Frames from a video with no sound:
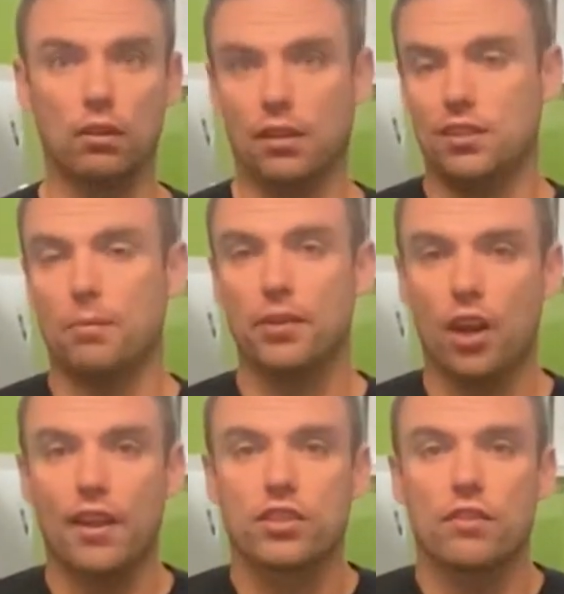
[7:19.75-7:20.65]
That's
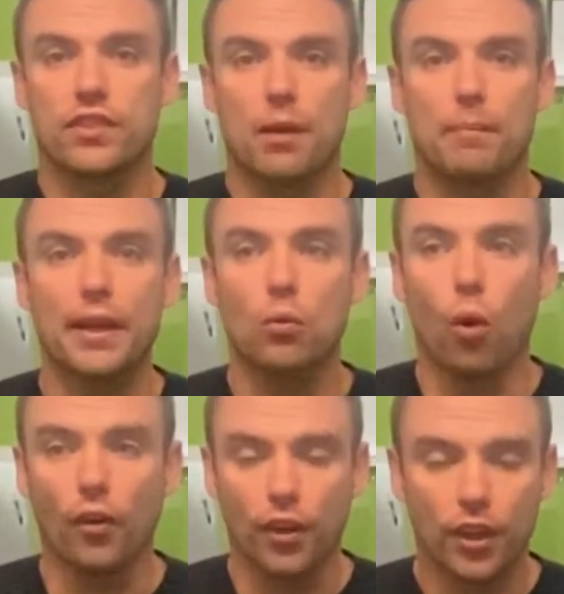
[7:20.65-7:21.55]
obviously a big
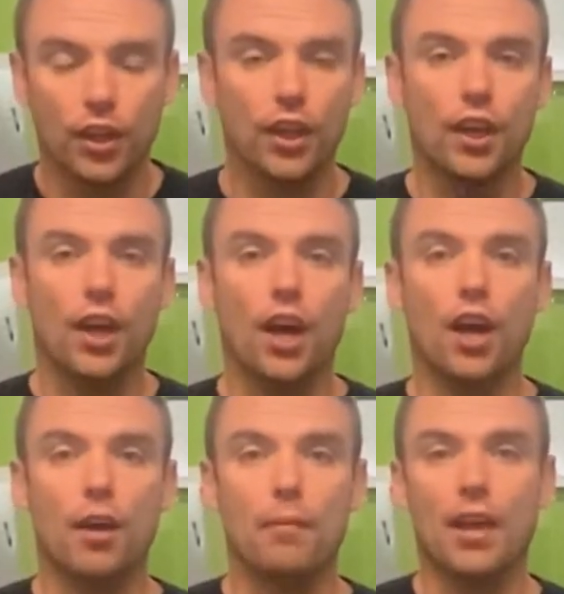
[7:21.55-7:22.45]

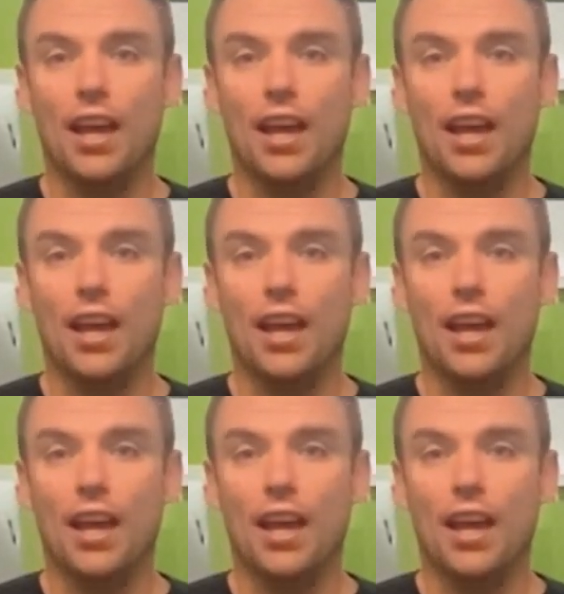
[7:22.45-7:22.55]
one.